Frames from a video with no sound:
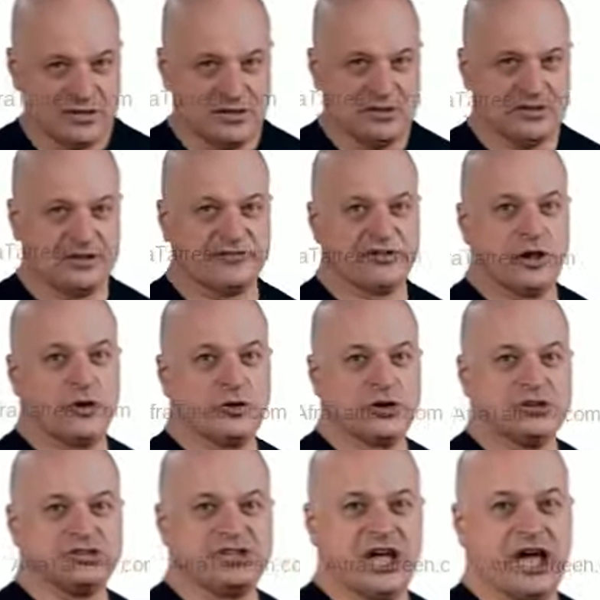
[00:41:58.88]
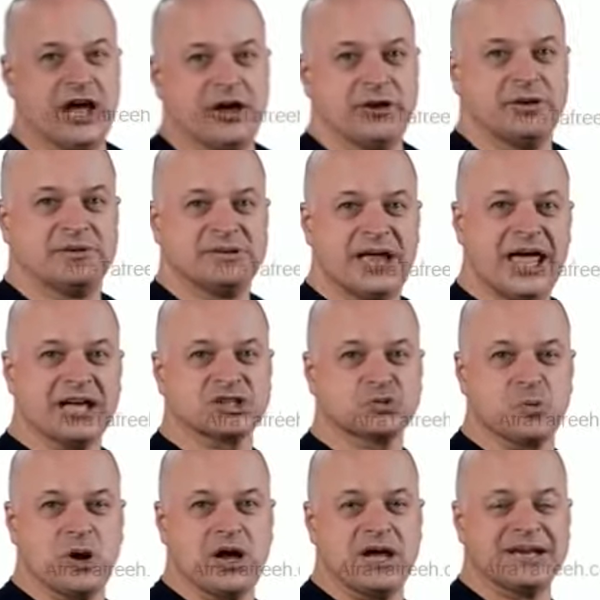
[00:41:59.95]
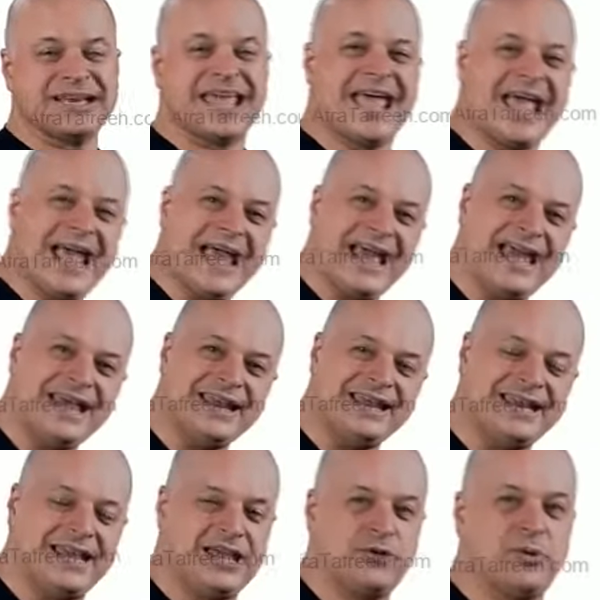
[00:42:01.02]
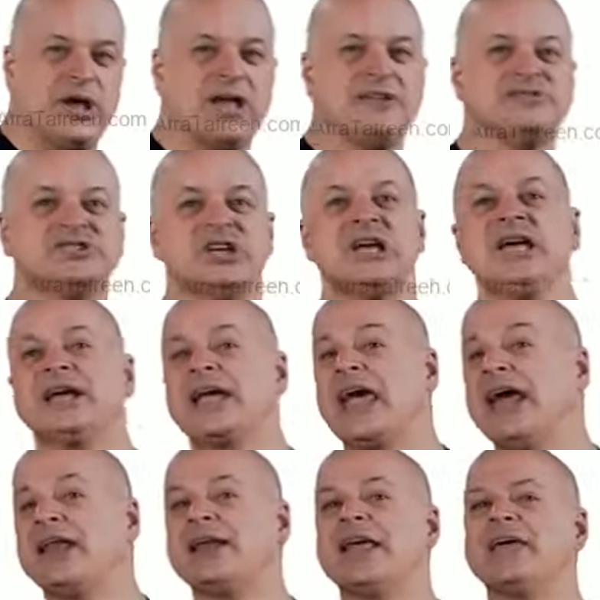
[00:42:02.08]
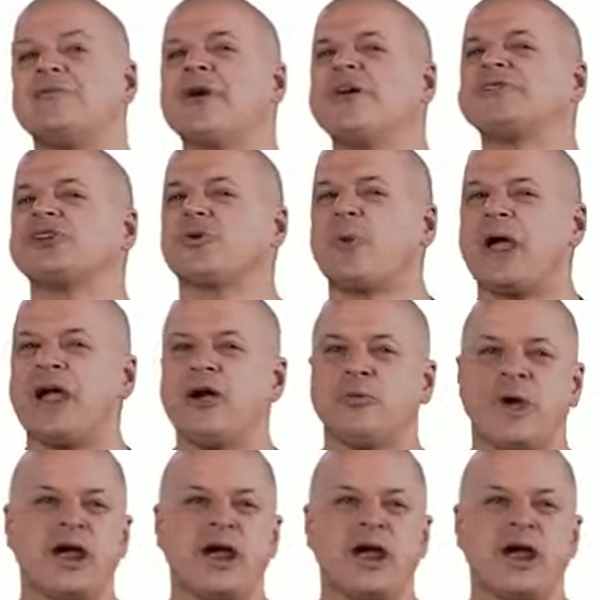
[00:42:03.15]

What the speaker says: The flow goes down. Next one, Canon A waves. Canon A waves are where?